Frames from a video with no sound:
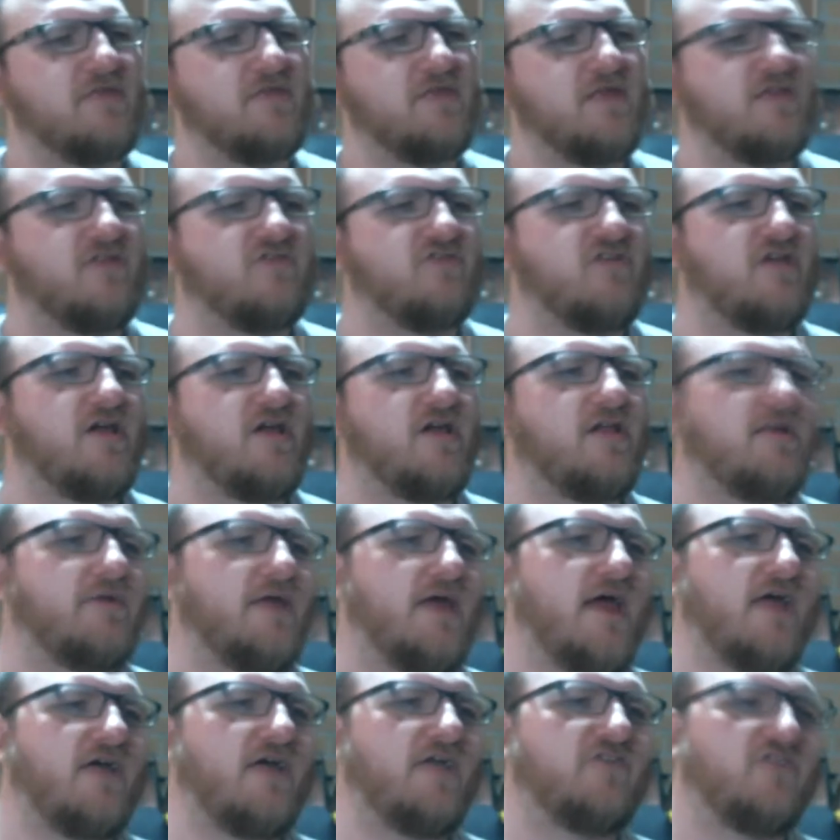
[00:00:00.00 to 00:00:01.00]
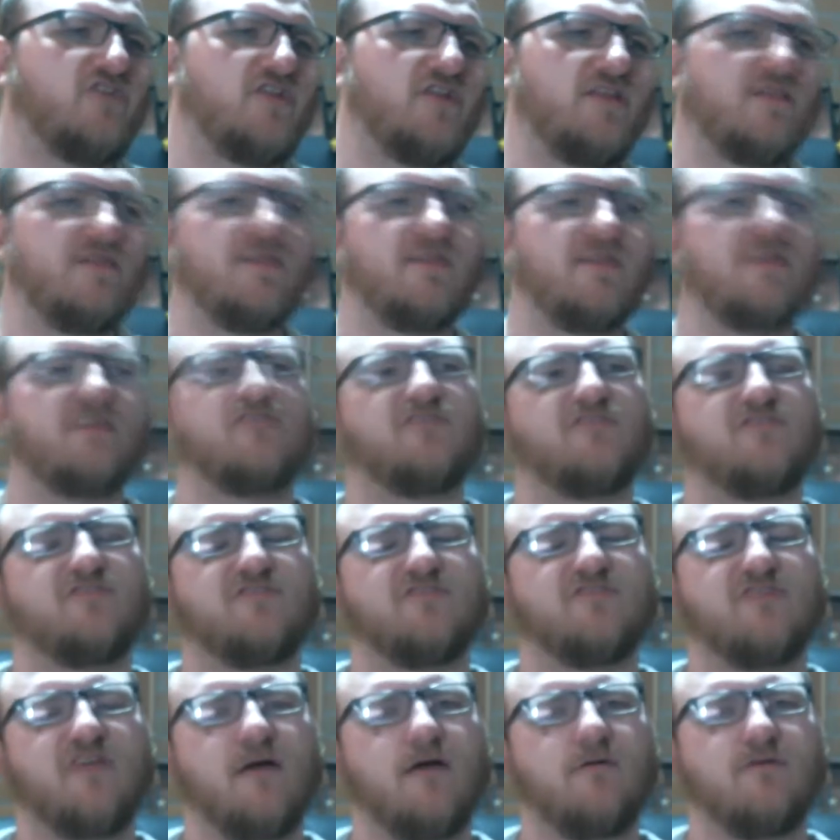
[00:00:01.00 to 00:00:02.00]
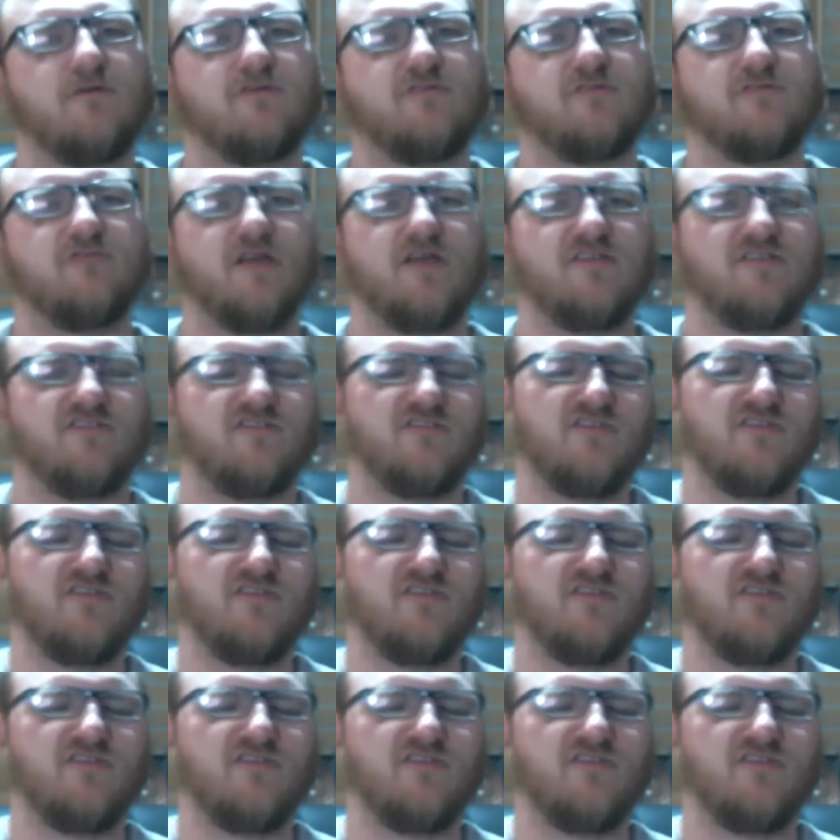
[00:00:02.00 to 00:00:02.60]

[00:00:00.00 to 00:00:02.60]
another trailer reaction. This is Star Wars Rise of